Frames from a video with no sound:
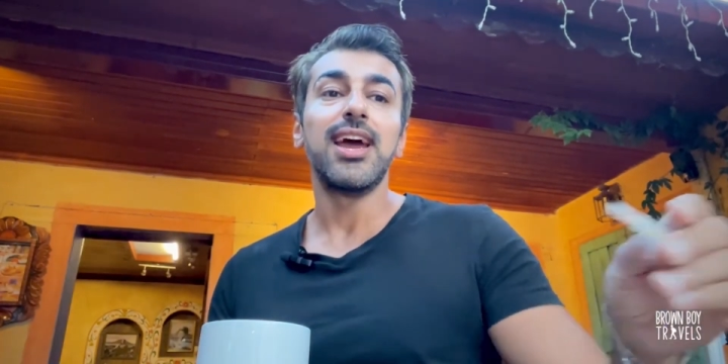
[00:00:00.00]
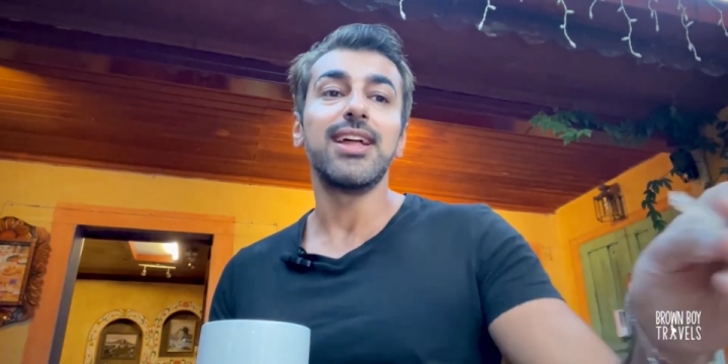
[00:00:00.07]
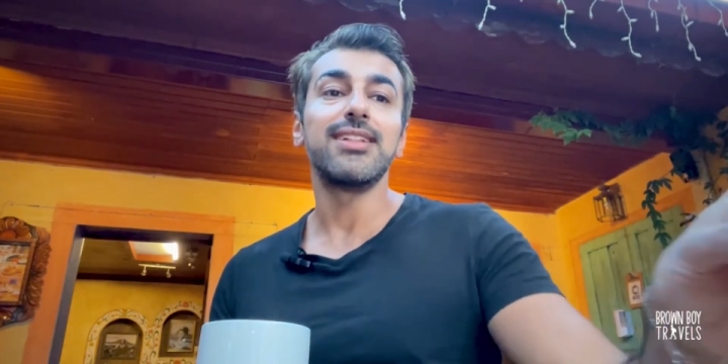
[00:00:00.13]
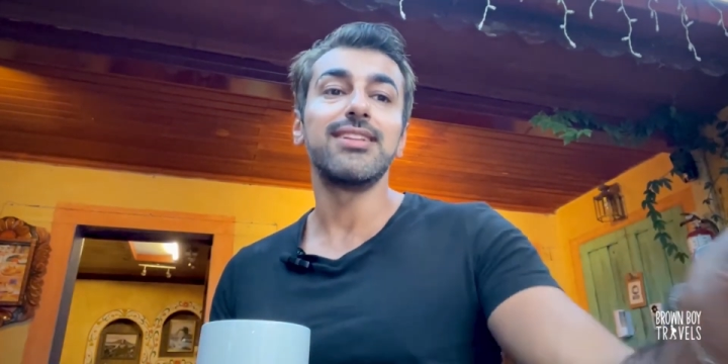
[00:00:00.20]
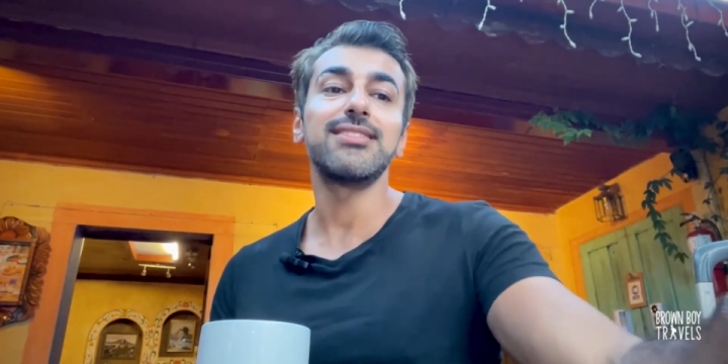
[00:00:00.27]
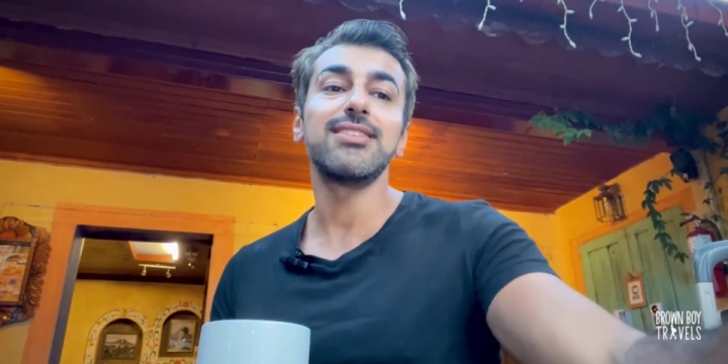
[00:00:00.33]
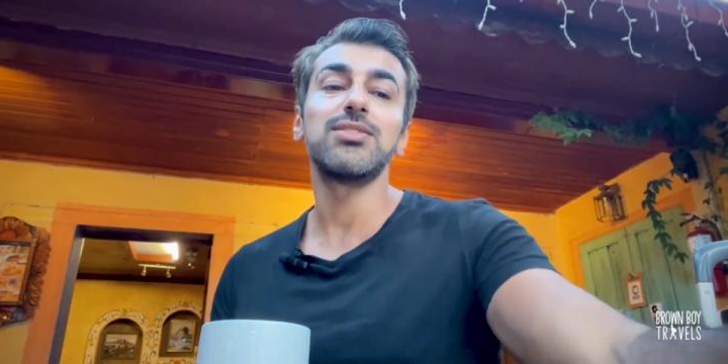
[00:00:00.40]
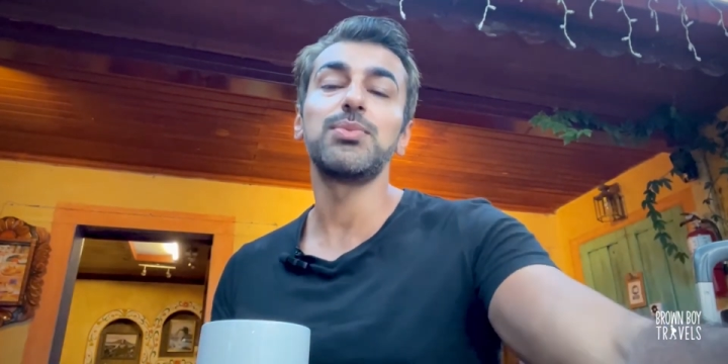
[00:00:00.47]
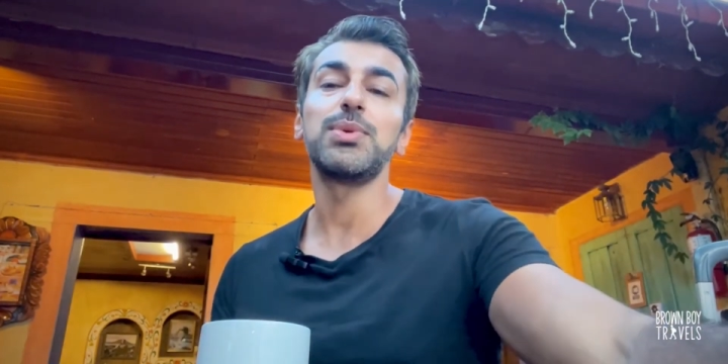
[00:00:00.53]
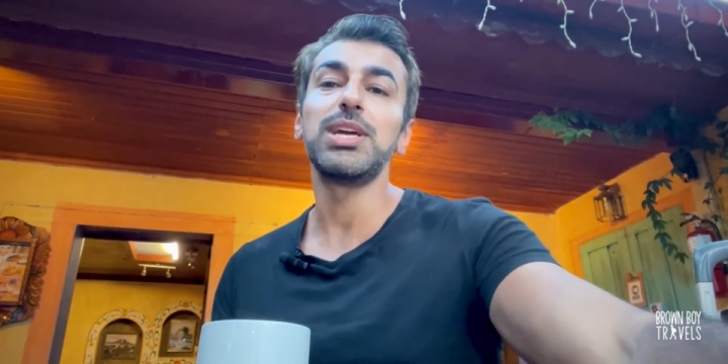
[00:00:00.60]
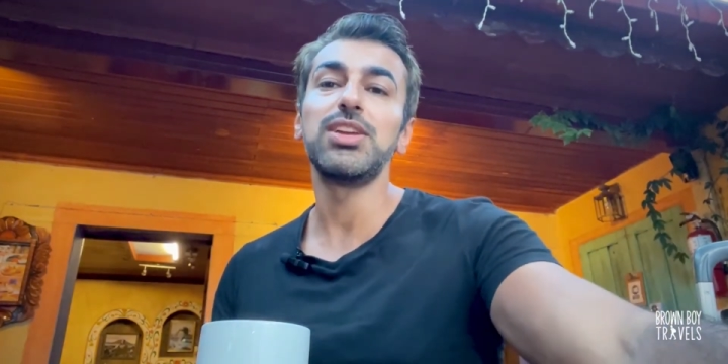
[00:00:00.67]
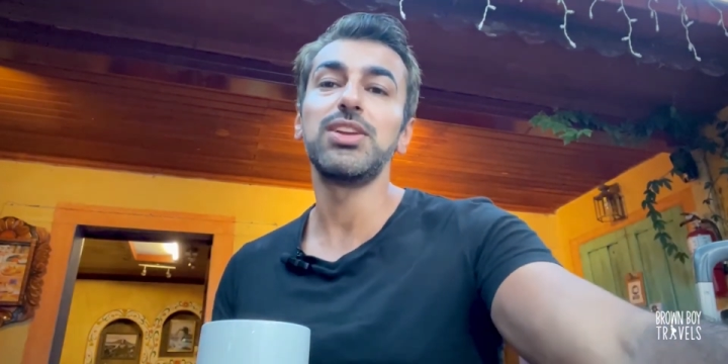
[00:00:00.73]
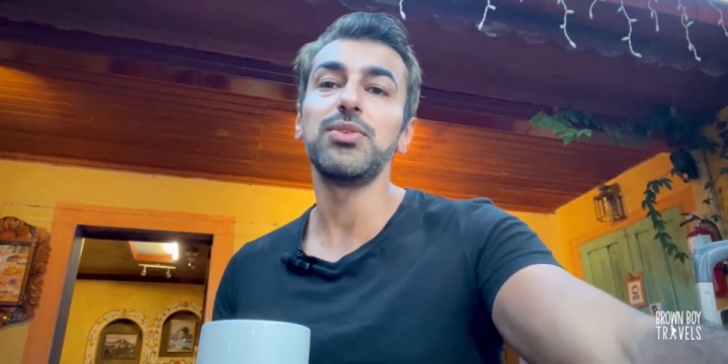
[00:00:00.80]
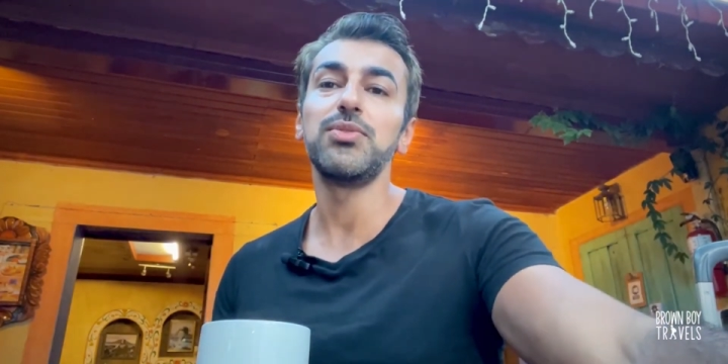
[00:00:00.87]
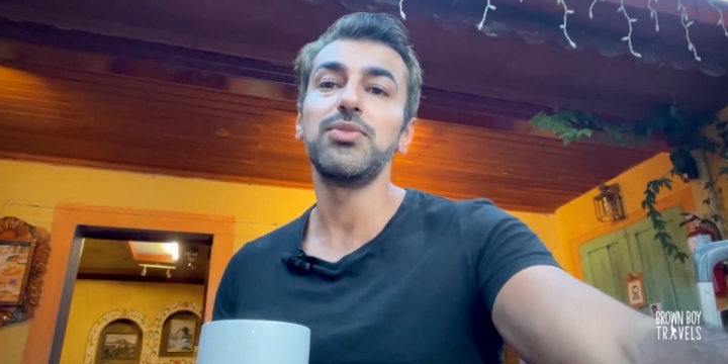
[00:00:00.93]
and this is
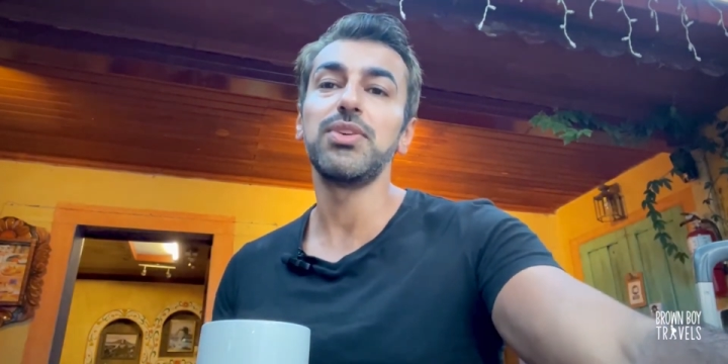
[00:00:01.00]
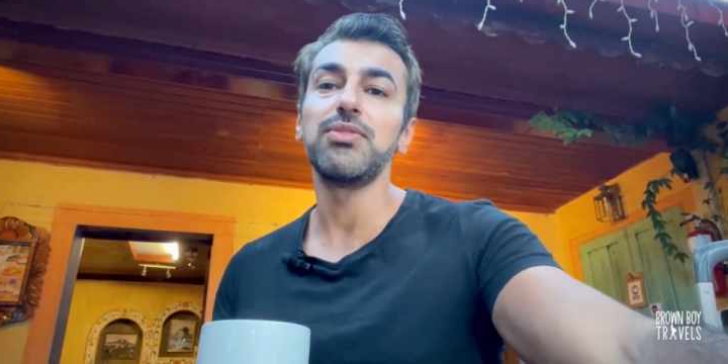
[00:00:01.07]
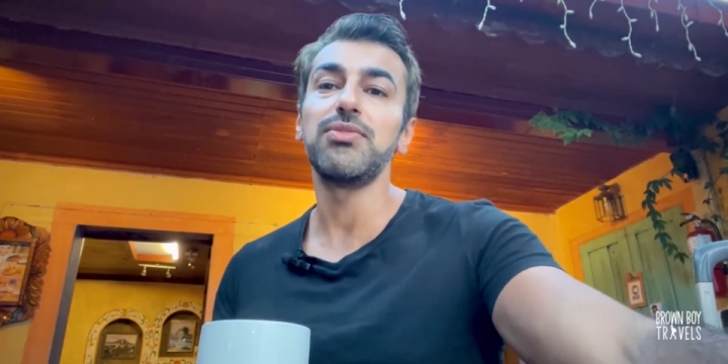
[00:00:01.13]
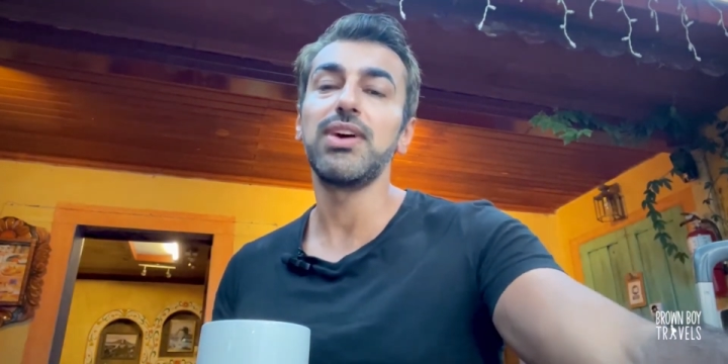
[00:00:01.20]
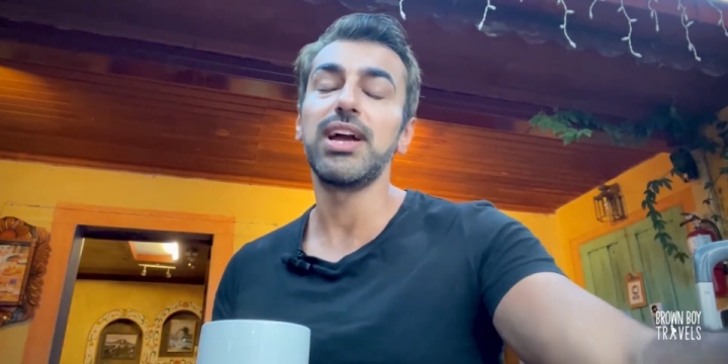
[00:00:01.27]
where you will